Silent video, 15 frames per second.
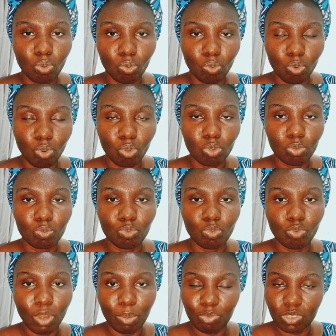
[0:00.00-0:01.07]
will
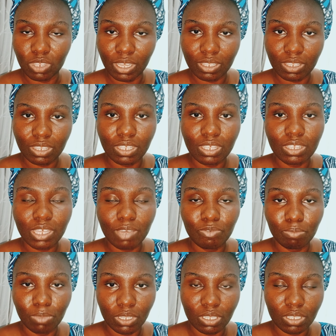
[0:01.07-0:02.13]
represent these
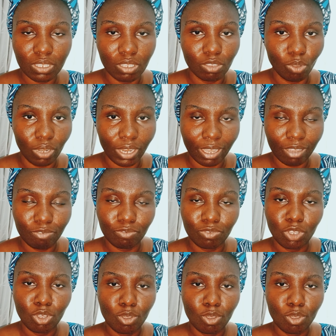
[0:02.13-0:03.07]
7 maidens in your life,